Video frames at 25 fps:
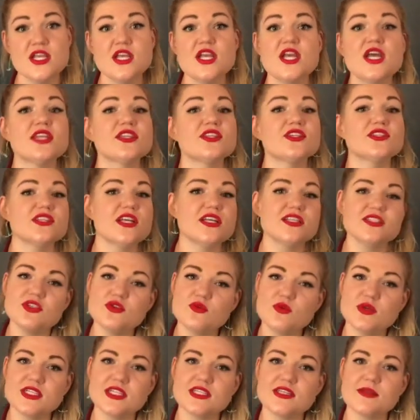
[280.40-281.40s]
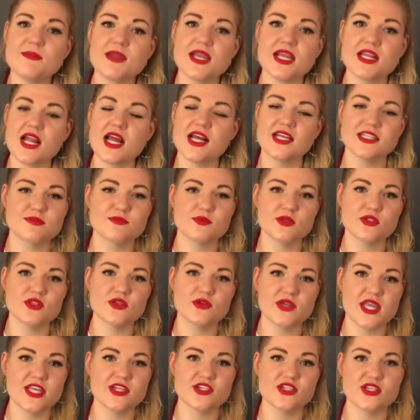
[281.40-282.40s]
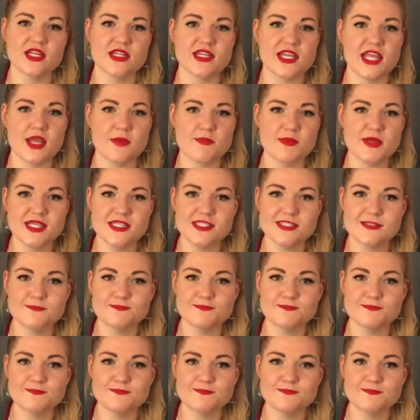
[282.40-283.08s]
There's also one in the main hospital location on campus.